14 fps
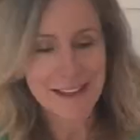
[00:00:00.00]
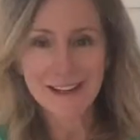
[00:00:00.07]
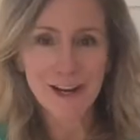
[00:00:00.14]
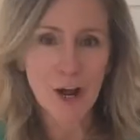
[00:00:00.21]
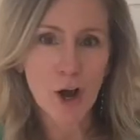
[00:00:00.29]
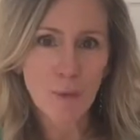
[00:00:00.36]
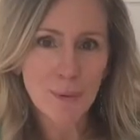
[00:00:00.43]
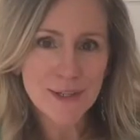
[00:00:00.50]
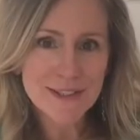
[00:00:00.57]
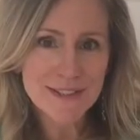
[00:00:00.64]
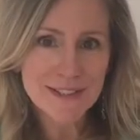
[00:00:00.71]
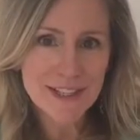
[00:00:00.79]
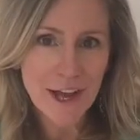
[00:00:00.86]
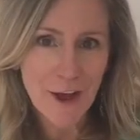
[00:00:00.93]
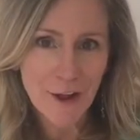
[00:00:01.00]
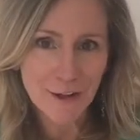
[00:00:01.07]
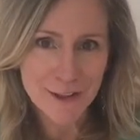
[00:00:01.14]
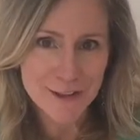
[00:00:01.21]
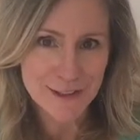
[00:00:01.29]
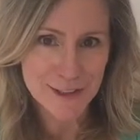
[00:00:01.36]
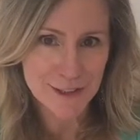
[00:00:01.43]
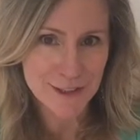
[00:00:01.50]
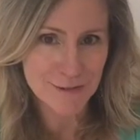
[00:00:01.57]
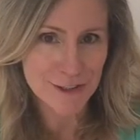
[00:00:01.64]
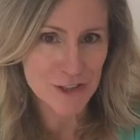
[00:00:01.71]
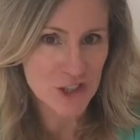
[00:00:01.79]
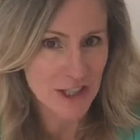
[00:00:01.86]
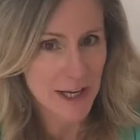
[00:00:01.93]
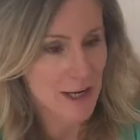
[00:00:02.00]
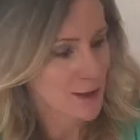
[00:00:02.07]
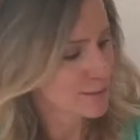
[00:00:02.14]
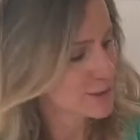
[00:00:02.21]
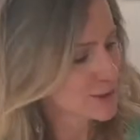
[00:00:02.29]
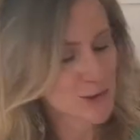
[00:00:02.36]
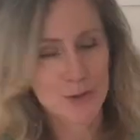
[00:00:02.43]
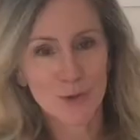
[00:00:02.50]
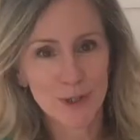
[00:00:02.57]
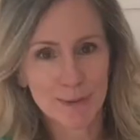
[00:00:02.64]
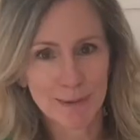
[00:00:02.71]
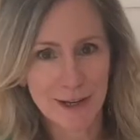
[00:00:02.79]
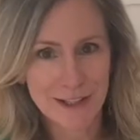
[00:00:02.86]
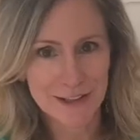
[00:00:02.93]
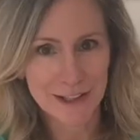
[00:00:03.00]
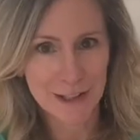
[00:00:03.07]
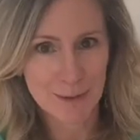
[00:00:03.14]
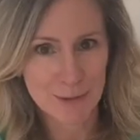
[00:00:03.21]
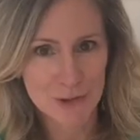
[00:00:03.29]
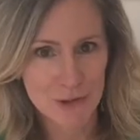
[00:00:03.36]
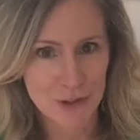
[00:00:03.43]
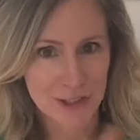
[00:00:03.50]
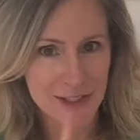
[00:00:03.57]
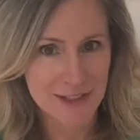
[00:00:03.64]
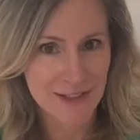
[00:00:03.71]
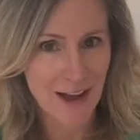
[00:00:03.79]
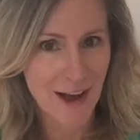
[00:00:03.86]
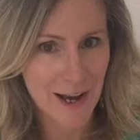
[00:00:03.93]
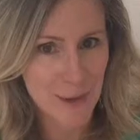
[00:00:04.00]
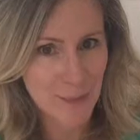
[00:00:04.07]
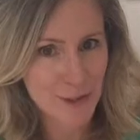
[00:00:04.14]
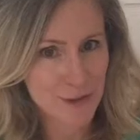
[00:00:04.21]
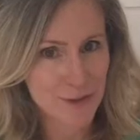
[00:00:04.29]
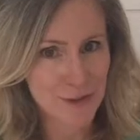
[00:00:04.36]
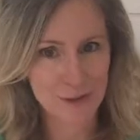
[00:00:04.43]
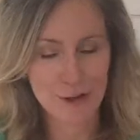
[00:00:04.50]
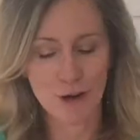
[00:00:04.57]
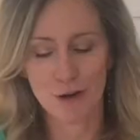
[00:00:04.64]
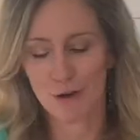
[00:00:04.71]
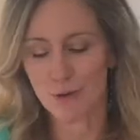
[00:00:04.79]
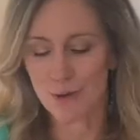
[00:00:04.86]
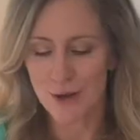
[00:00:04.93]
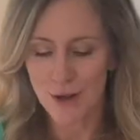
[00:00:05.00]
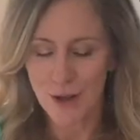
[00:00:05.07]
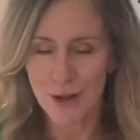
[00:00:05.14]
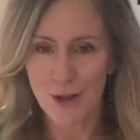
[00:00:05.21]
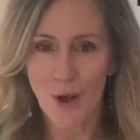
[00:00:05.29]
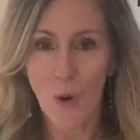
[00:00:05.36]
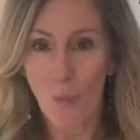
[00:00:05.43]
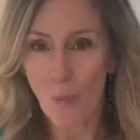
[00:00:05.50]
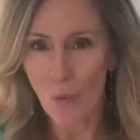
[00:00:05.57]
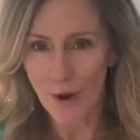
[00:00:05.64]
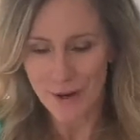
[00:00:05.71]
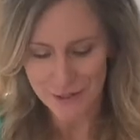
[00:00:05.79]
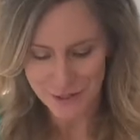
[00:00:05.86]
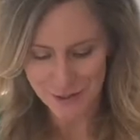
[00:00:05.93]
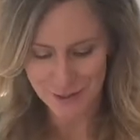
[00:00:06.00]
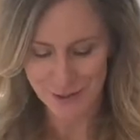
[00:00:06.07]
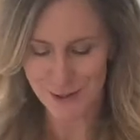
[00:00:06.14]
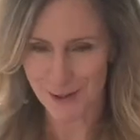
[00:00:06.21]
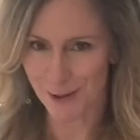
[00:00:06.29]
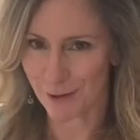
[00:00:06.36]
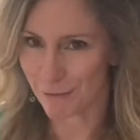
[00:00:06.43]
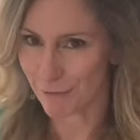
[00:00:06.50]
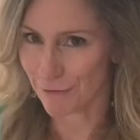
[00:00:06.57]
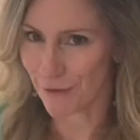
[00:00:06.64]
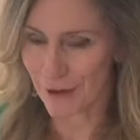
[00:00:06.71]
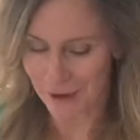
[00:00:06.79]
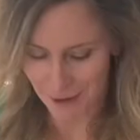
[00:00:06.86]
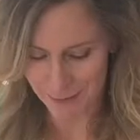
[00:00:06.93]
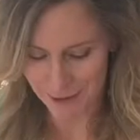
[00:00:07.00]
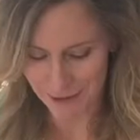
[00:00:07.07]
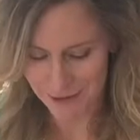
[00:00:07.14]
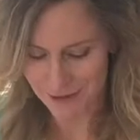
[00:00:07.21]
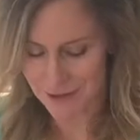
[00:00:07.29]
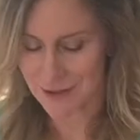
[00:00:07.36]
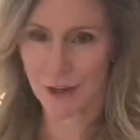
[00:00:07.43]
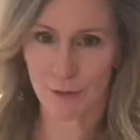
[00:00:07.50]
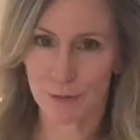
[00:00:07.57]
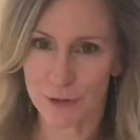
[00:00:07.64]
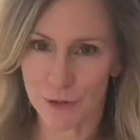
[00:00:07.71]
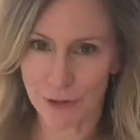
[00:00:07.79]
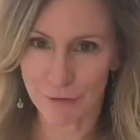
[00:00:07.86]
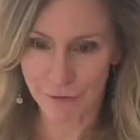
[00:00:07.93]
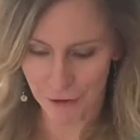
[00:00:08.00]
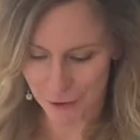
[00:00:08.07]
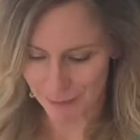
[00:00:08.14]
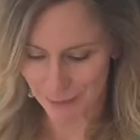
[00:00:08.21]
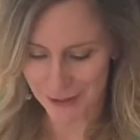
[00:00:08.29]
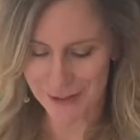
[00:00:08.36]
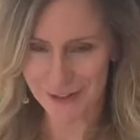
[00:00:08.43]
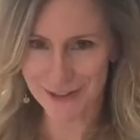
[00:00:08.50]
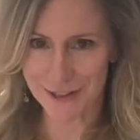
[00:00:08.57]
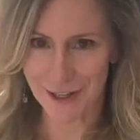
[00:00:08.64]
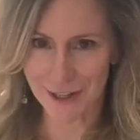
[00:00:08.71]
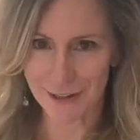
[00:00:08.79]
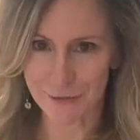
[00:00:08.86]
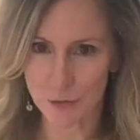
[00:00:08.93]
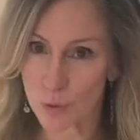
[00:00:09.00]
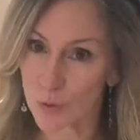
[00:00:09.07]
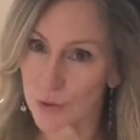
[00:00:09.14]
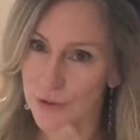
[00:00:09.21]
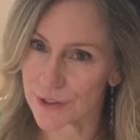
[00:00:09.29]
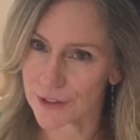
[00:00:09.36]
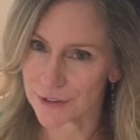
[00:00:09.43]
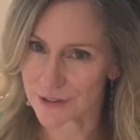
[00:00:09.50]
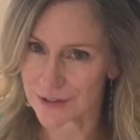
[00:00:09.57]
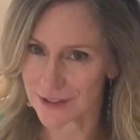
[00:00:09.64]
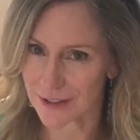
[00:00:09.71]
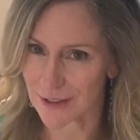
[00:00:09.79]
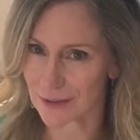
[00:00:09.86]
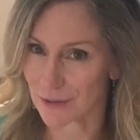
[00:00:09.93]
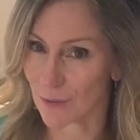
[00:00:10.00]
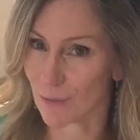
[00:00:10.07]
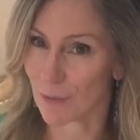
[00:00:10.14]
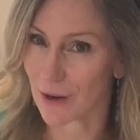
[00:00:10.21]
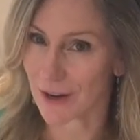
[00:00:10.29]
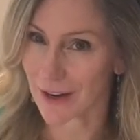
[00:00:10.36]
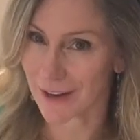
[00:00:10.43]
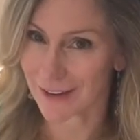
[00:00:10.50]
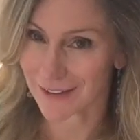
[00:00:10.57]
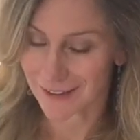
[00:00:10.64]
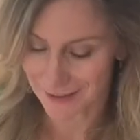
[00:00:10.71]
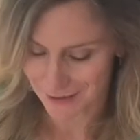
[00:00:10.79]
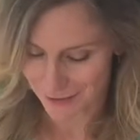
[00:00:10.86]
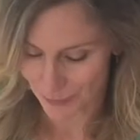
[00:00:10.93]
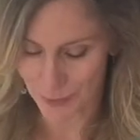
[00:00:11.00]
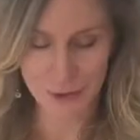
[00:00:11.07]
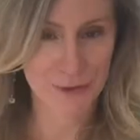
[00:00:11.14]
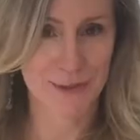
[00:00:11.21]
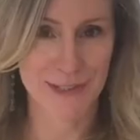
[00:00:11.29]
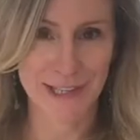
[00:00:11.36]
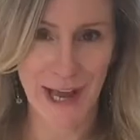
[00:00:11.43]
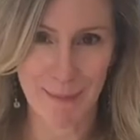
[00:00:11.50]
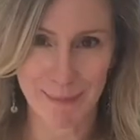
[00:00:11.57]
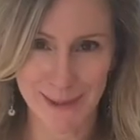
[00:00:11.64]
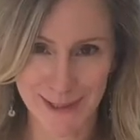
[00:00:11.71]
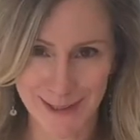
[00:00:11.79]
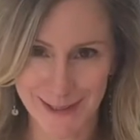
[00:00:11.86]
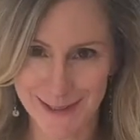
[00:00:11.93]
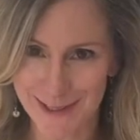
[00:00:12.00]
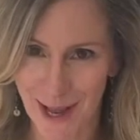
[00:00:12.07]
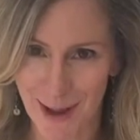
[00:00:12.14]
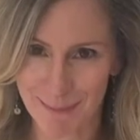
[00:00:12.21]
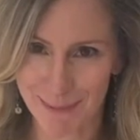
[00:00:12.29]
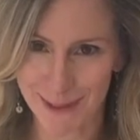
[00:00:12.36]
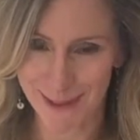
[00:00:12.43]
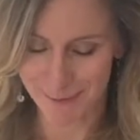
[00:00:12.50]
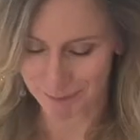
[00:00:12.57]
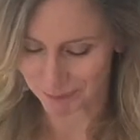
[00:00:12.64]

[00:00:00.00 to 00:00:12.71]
I always tell at the end of each lab the story behind the chemistry, because I want you to know what the fun, I mean, this is all really fun, but it's kind of cool to understand why what you see happening is happening.